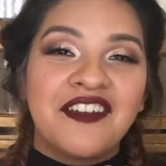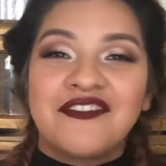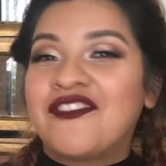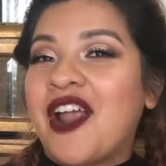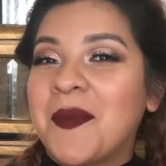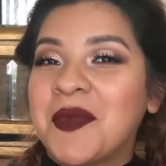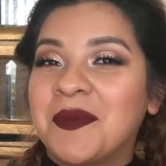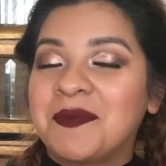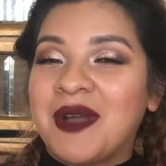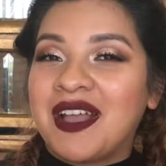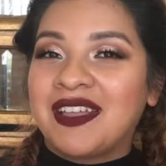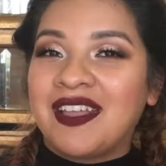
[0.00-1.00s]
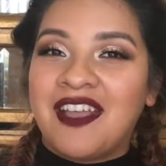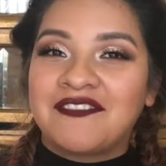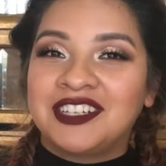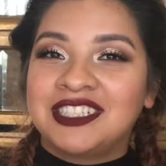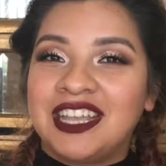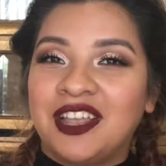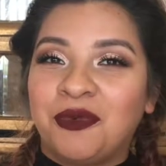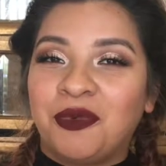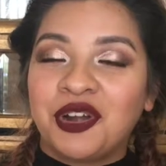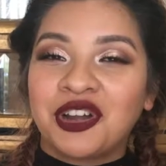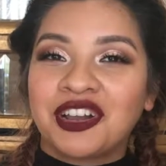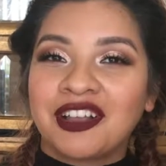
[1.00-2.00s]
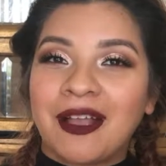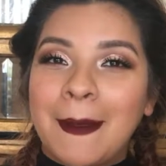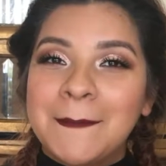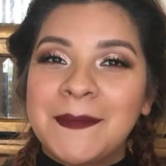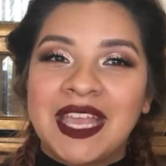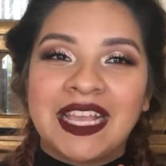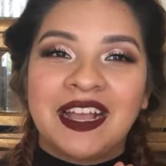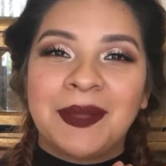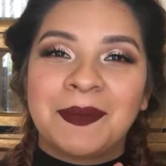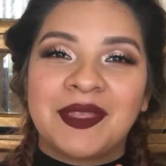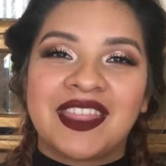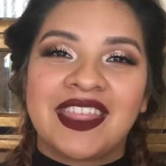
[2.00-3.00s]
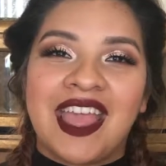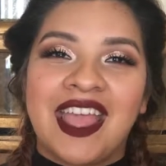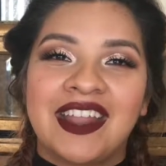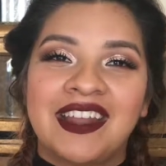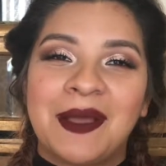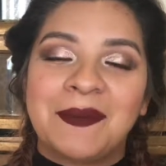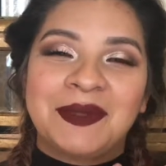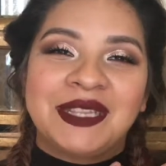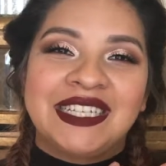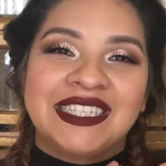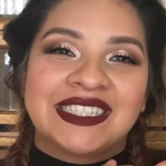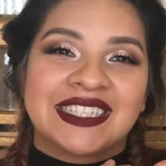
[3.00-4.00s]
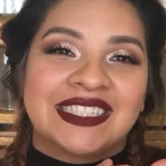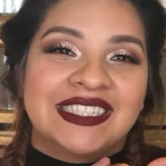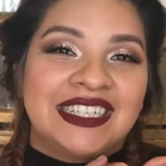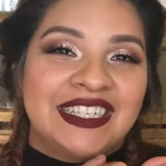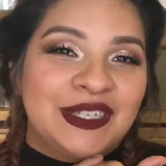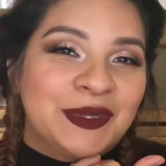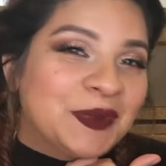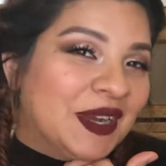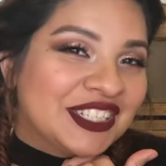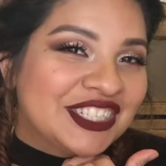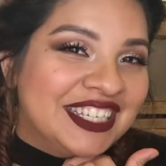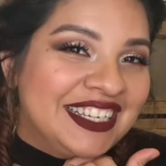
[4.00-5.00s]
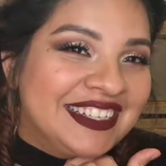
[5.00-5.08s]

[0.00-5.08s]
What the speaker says: from my everyday work makeup, then please continue watching.